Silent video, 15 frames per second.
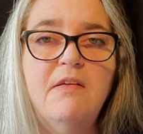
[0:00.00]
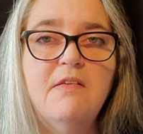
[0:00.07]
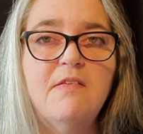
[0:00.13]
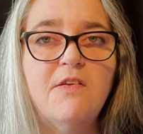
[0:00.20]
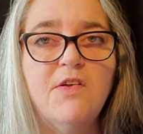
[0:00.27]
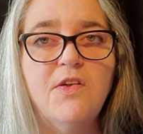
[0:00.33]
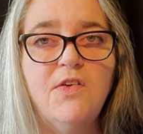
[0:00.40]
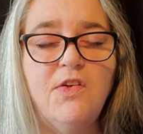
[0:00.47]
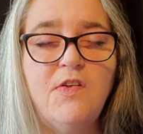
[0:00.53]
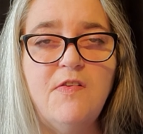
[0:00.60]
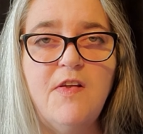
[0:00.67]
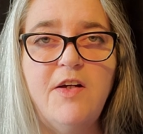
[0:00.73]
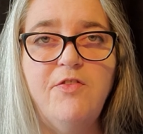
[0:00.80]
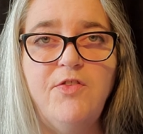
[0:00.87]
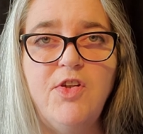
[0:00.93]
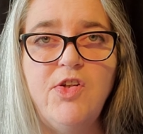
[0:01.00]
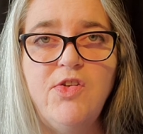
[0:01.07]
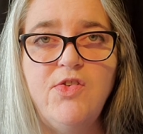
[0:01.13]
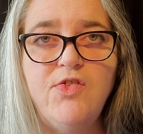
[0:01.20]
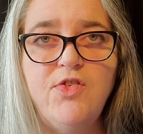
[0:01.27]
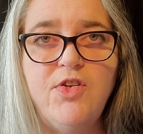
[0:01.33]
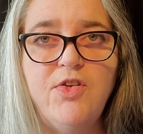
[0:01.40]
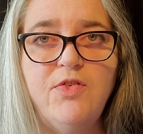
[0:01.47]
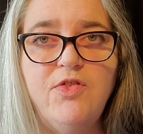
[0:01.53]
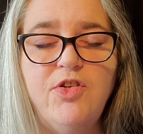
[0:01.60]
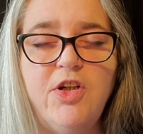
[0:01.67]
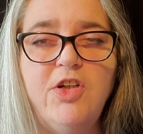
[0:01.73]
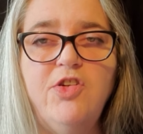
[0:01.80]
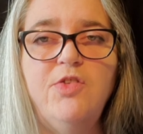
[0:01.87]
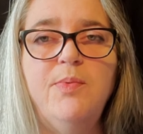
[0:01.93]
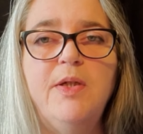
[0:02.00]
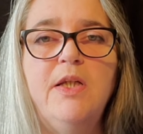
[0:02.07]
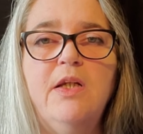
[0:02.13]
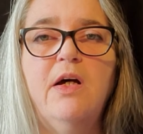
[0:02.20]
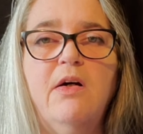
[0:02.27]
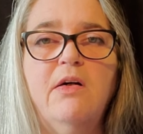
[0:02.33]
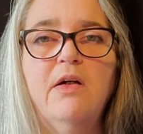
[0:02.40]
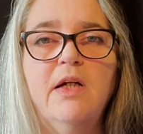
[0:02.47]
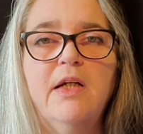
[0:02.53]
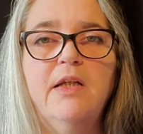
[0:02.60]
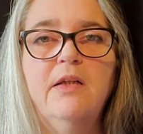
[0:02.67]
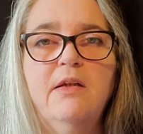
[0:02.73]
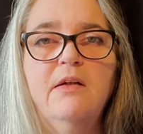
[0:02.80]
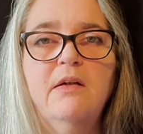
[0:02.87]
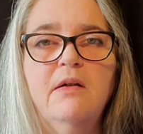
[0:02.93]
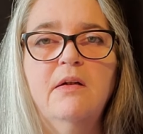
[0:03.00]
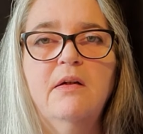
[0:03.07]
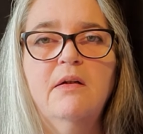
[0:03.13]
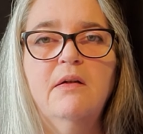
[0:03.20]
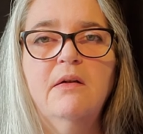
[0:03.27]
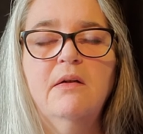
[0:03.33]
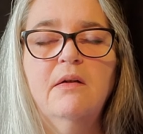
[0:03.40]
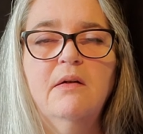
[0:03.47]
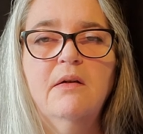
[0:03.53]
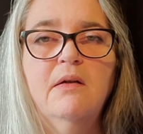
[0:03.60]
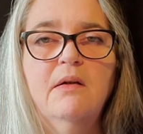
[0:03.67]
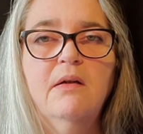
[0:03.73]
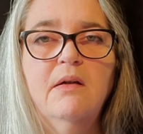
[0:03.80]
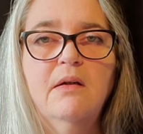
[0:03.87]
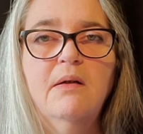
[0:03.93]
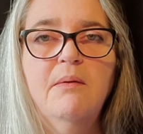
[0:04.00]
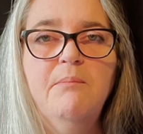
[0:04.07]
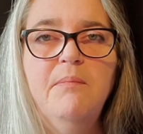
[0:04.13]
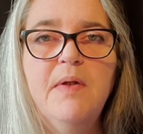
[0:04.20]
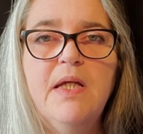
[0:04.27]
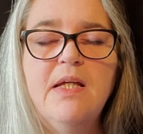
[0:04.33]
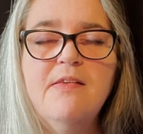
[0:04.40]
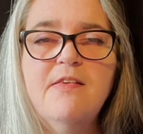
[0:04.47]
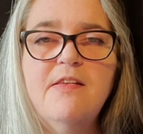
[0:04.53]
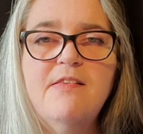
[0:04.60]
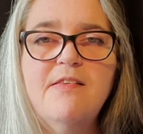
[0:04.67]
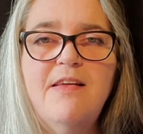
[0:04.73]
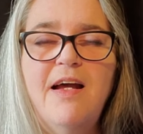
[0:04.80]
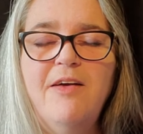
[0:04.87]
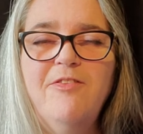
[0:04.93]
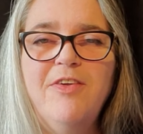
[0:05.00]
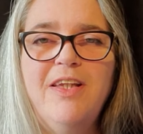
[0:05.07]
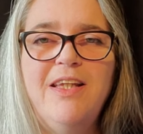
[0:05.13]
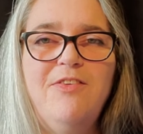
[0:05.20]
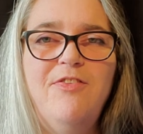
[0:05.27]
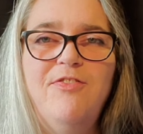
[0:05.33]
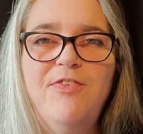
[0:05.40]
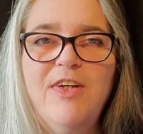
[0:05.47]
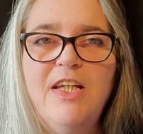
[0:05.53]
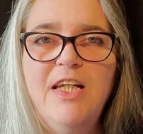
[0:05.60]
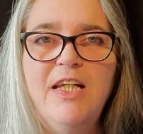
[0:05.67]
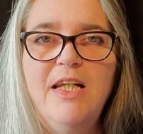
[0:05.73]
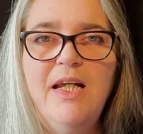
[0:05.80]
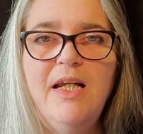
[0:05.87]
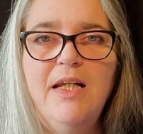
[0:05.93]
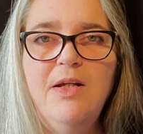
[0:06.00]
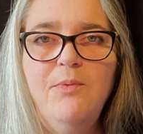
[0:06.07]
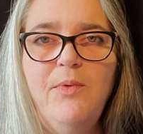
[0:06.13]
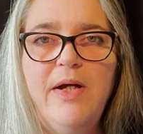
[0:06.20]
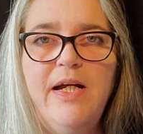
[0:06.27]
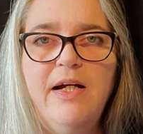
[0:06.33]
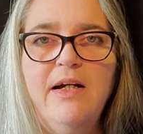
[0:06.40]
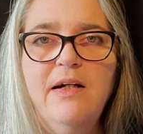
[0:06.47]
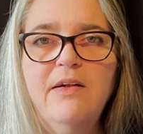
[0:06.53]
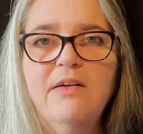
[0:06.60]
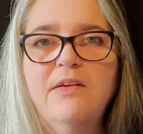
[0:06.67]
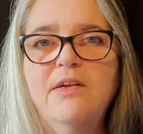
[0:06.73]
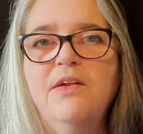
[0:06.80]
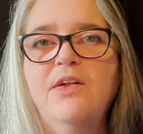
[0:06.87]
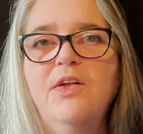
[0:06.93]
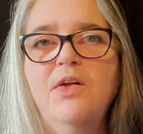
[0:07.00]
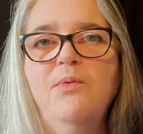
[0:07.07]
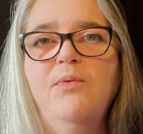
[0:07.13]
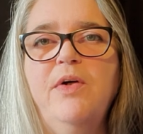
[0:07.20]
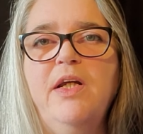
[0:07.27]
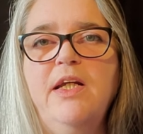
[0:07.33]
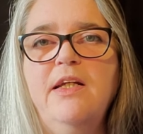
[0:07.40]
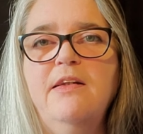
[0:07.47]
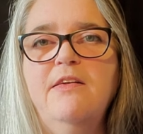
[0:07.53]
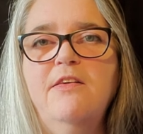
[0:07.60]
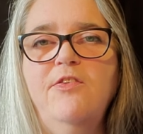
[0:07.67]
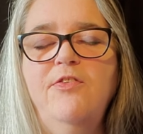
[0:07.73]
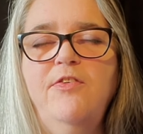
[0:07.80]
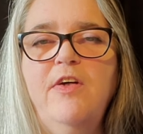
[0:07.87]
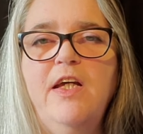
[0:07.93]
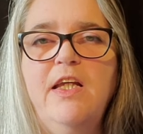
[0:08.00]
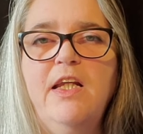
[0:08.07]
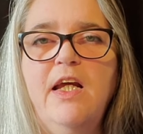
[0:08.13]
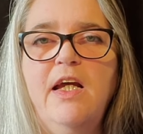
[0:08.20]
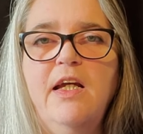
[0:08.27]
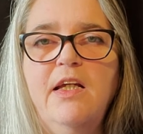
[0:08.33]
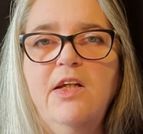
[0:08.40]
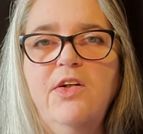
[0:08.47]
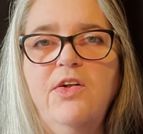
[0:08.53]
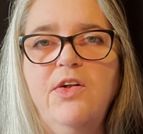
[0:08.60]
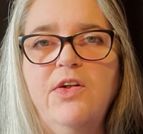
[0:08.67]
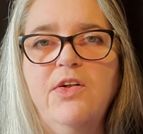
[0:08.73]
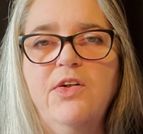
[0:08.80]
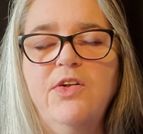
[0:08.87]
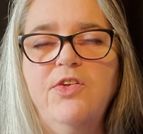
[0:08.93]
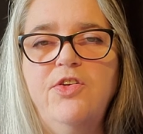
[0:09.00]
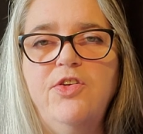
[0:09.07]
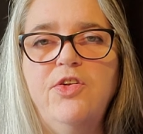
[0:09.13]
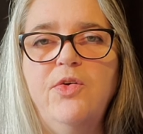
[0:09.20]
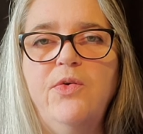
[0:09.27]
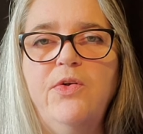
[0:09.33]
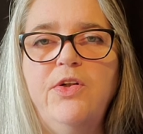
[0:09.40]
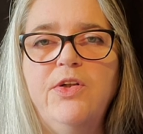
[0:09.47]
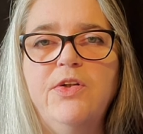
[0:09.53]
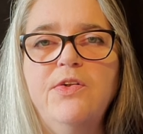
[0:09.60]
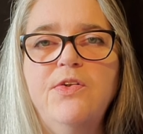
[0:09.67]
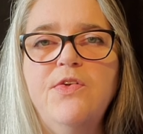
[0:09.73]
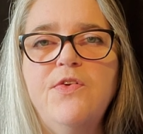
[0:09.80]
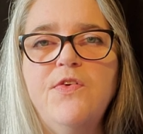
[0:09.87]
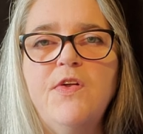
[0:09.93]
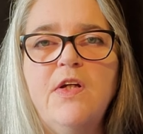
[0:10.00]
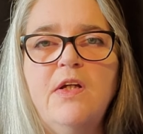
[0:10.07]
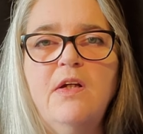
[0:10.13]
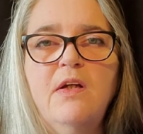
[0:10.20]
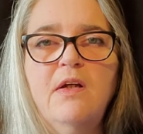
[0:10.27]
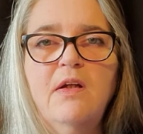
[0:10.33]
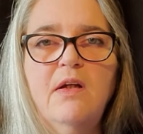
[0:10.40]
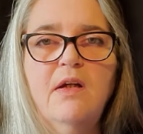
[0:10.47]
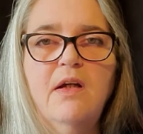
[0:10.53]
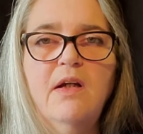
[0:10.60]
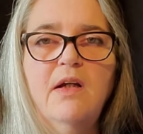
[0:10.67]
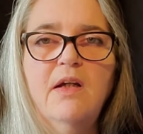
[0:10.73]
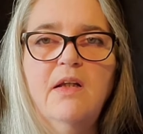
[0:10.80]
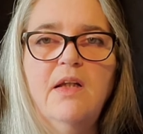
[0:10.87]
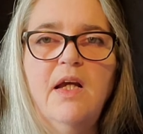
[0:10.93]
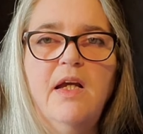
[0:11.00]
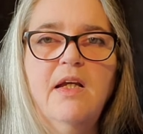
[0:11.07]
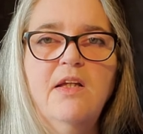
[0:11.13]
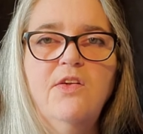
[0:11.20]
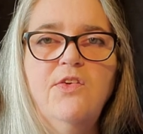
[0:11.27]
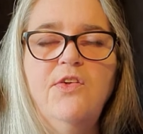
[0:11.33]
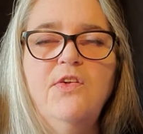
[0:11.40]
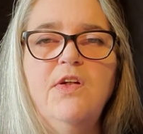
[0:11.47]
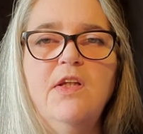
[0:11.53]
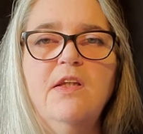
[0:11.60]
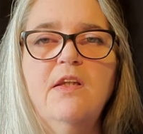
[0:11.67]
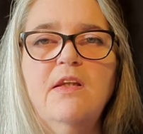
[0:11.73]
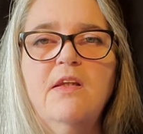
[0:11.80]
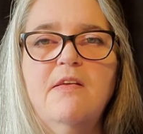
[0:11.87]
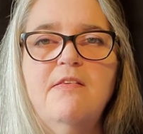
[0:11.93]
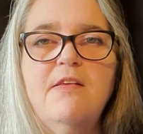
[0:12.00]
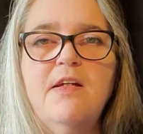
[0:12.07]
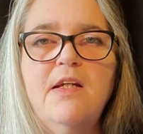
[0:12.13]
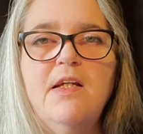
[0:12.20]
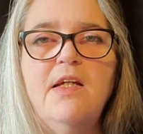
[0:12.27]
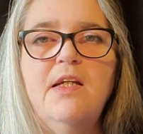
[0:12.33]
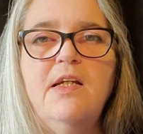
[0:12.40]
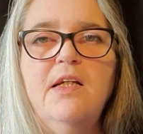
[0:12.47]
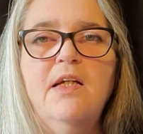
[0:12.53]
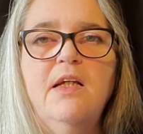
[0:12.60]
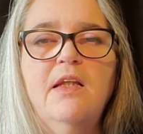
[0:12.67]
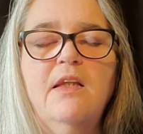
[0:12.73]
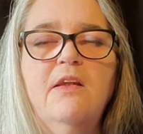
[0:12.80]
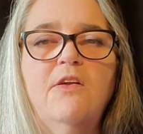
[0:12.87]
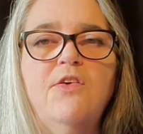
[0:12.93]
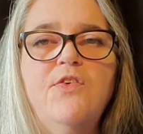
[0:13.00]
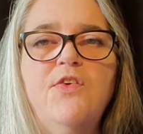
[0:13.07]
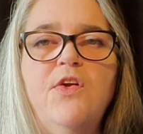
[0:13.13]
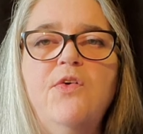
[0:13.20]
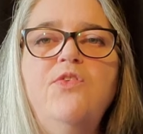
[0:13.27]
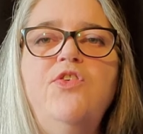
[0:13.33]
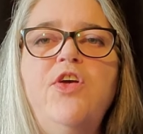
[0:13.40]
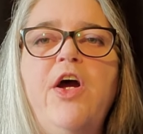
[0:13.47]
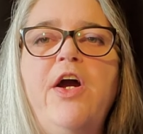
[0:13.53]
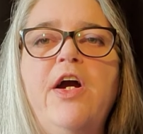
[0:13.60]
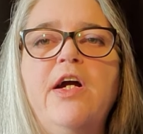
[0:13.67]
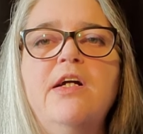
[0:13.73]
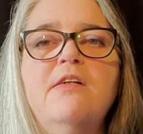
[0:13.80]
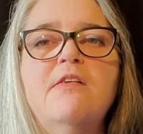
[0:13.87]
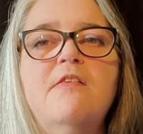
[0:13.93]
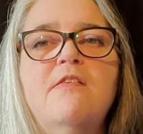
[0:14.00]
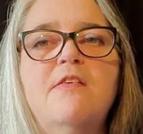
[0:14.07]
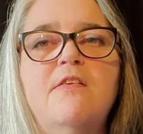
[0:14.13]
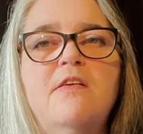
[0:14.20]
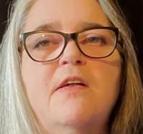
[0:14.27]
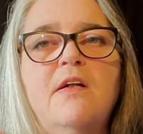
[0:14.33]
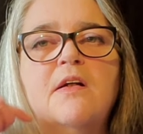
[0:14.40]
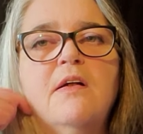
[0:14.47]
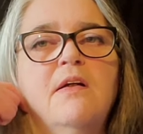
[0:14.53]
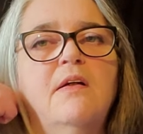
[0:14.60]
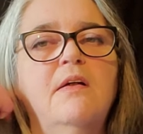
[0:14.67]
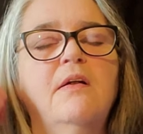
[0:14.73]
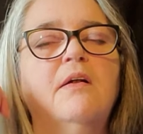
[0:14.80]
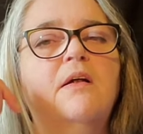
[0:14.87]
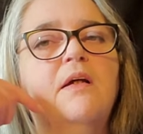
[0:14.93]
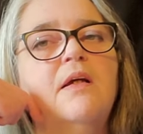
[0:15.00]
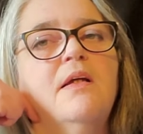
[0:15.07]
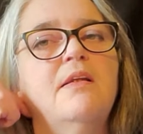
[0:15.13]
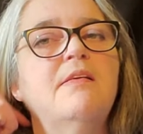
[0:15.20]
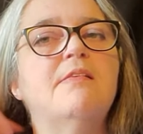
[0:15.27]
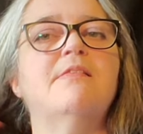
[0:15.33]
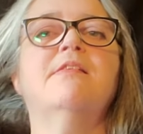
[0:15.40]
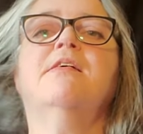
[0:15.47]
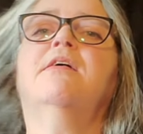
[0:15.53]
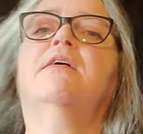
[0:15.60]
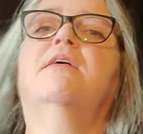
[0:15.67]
So you'll just have to use your own judgment on, because it's not really fitted anywhere. You want it to fit at your shoulders. And as you can see, there's no darts. It's